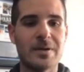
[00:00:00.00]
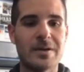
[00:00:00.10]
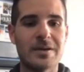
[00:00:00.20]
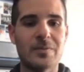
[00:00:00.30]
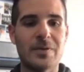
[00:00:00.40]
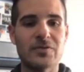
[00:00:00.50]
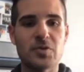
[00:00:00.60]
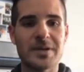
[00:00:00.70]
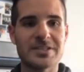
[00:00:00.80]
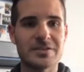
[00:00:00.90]
We have 2
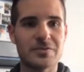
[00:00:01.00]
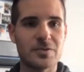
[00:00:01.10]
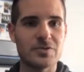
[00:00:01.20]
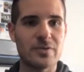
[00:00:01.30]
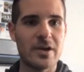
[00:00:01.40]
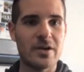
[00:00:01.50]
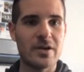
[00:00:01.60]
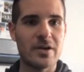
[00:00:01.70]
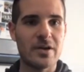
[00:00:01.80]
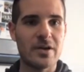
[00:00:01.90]
picks in the first round,
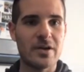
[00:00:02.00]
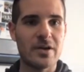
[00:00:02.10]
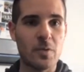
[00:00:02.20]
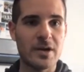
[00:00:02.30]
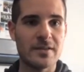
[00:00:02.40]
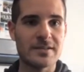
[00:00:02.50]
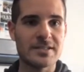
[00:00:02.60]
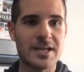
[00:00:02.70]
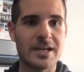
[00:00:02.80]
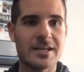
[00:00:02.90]
currently 1 in
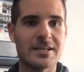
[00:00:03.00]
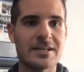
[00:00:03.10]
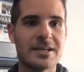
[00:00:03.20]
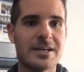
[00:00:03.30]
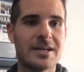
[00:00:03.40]
the second,